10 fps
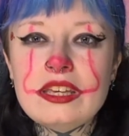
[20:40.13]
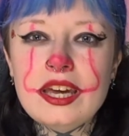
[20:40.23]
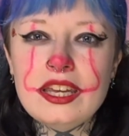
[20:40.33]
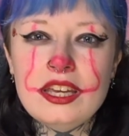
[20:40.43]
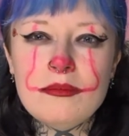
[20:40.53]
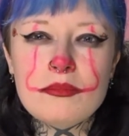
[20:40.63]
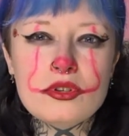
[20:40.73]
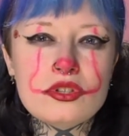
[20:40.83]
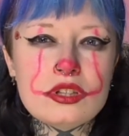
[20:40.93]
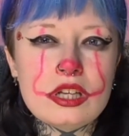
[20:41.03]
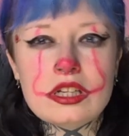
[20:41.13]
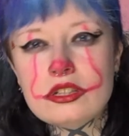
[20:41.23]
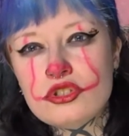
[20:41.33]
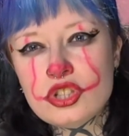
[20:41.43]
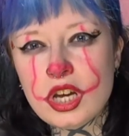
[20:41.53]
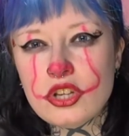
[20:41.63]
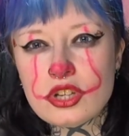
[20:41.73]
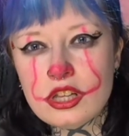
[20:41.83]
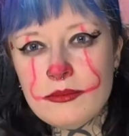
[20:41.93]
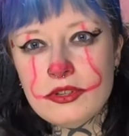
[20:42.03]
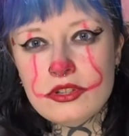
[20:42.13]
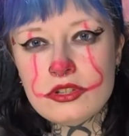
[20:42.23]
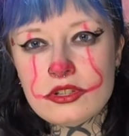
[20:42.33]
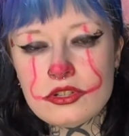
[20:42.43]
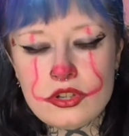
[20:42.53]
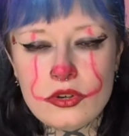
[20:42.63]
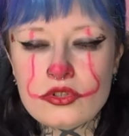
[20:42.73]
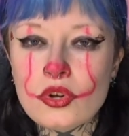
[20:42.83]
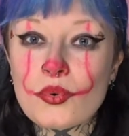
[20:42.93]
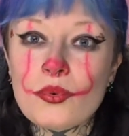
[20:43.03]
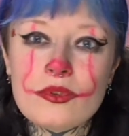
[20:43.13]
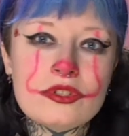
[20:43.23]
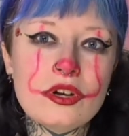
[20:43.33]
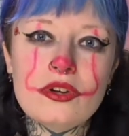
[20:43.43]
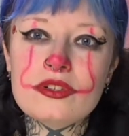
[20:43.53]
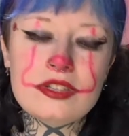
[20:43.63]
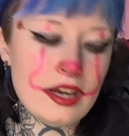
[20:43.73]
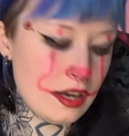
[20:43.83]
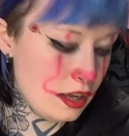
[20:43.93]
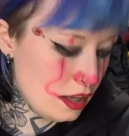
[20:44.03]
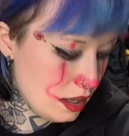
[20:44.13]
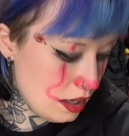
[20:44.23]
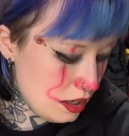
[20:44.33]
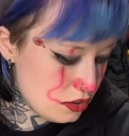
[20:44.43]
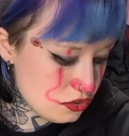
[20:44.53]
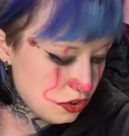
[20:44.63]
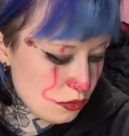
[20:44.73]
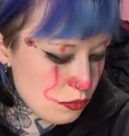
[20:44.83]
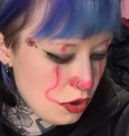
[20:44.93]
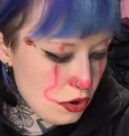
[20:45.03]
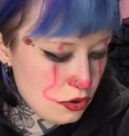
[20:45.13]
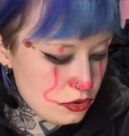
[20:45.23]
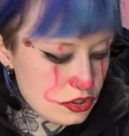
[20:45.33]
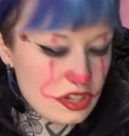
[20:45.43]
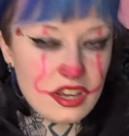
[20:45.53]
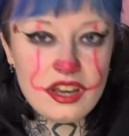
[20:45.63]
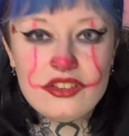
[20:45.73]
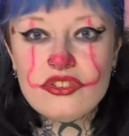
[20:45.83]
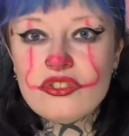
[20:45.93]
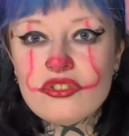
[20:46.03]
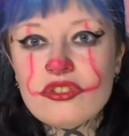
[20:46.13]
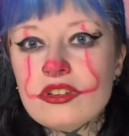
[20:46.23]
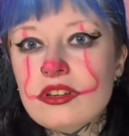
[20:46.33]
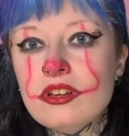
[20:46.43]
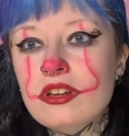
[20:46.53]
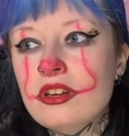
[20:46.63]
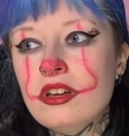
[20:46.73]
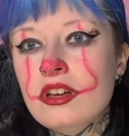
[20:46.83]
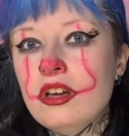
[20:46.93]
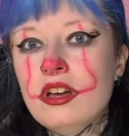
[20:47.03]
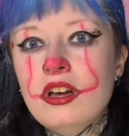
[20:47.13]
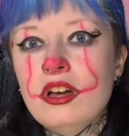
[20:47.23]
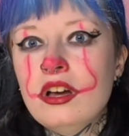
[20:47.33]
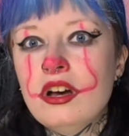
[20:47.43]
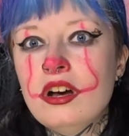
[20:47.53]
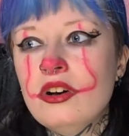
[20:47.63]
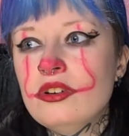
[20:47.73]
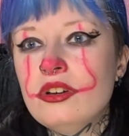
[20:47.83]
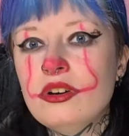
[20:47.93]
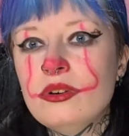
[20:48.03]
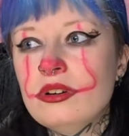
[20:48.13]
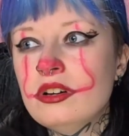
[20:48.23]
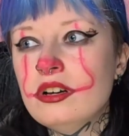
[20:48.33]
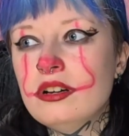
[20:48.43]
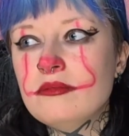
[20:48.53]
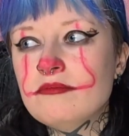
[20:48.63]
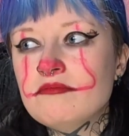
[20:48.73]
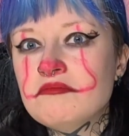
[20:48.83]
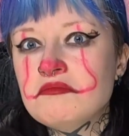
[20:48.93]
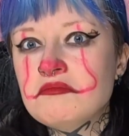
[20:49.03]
get it but like change elements? So it's not, so say it's not a rose, it's, oh no,